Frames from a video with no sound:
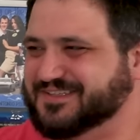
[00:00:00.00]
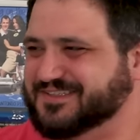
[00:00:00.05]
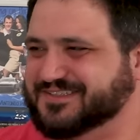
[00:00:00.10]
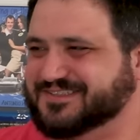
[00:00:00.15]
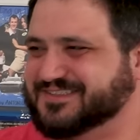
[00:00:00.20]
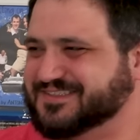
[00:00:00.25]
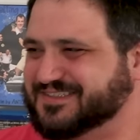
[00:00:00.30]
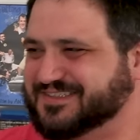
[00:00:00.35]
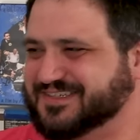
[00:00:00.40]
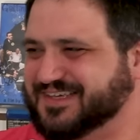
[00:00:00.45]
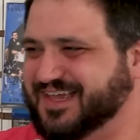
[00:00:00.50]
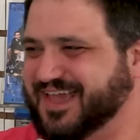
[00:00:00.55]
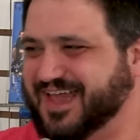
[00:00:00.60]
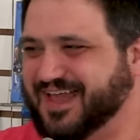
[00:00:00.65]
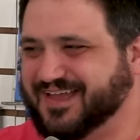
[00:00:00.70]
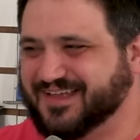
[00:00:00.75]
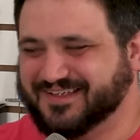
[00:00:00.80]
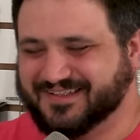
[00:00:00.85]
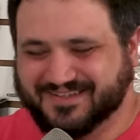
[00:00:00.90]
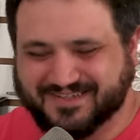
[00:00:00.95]
Oh,
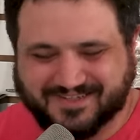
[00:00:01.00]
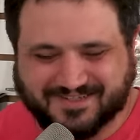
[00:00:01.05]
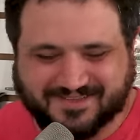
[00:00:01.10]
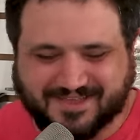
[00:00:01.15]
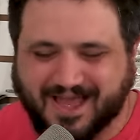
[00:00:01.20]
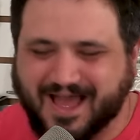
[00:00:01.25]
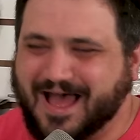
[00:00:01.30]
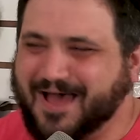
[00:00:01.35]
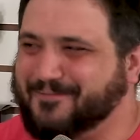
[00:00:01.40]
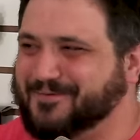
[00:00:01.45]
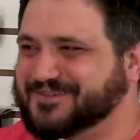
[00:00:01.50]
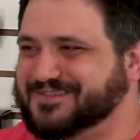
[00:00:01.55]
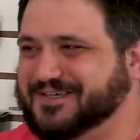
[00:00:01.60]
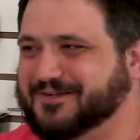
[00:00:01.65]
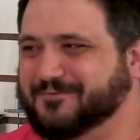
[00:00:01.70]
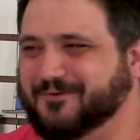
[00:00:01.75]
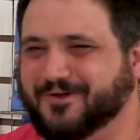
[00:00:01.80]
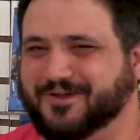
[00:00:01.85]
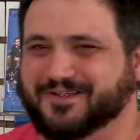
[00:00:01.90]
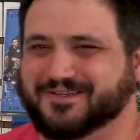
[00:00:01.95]
yeah. The
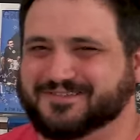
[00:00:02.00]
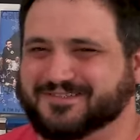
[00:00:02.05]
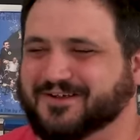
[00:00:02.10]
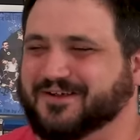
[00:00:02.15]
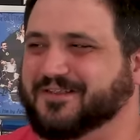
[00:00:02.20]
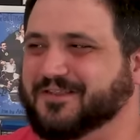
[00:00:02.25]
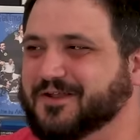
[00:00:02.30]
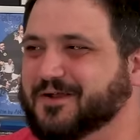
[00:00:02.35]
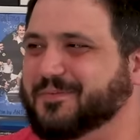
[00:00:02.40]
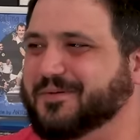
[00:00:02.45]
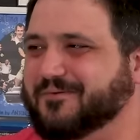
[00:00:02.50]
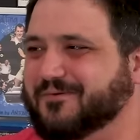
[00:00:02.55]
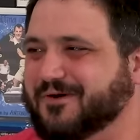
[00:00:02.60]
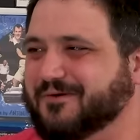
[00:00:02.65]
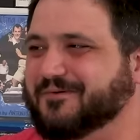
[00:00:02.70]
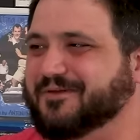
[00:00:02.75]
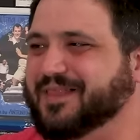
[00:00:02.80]
Hobbiton ones are a little bit more